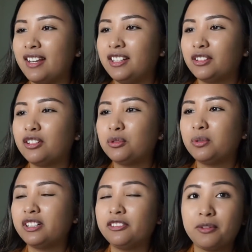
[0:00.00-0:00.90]
the third
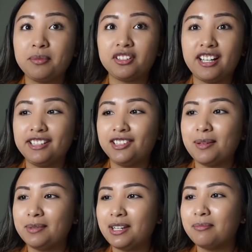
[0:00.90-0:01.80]
quarter, from July to
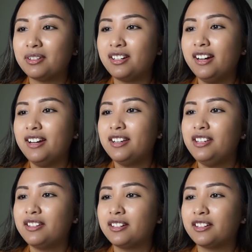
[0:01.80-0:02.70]
September,
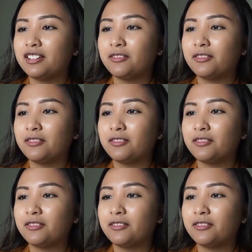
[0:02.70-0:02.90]
you can earn